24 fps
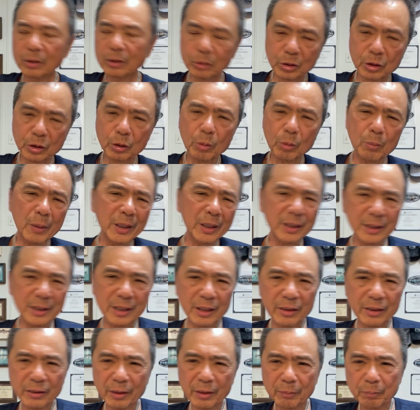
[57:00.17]
there's so
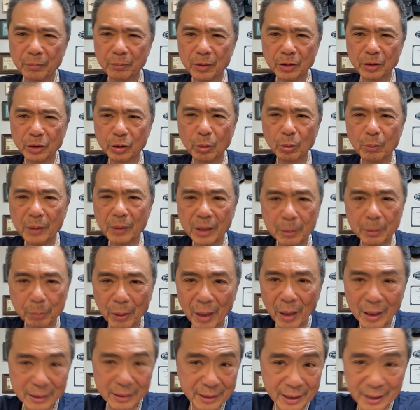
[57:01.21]
many
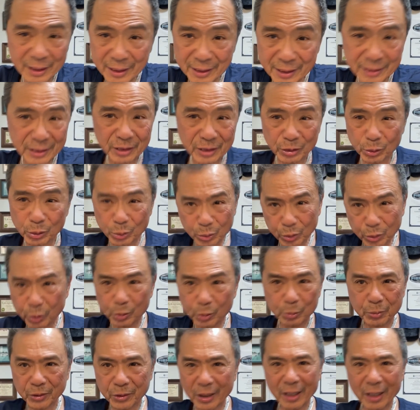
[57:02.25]
podcasts and
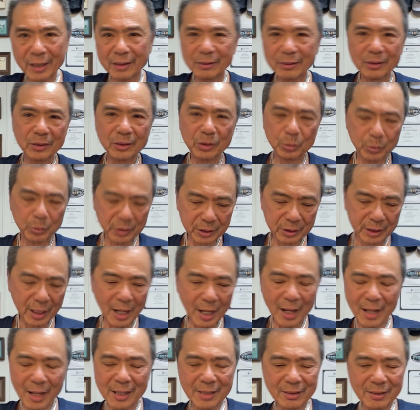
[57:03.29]
YouTube channels with
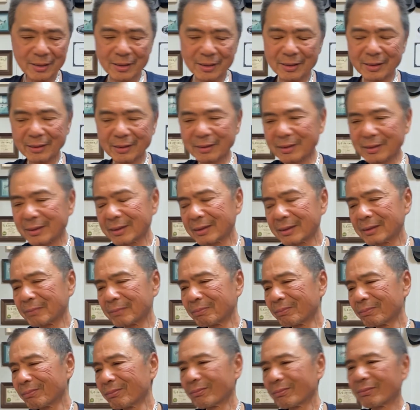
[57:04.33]
guys, and
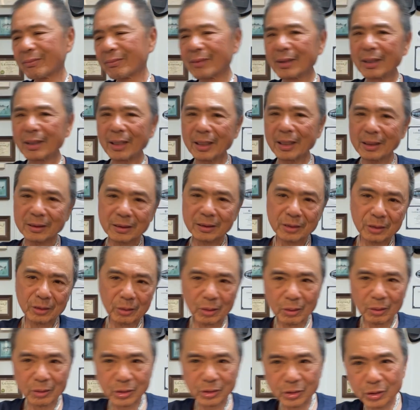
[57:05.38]
it's
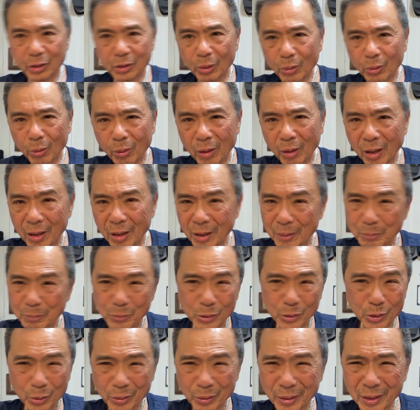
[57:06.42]
so
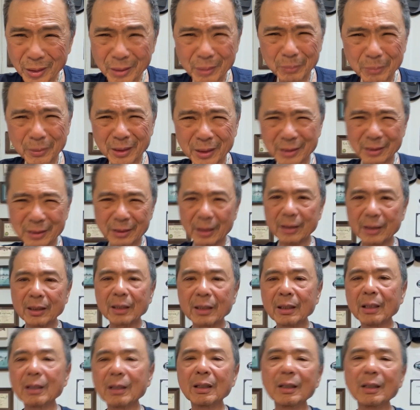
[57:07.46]
humdrum, and it's
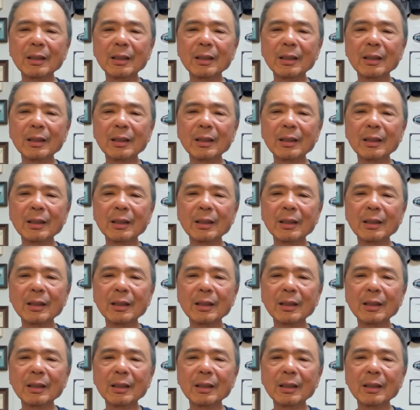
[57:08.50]
like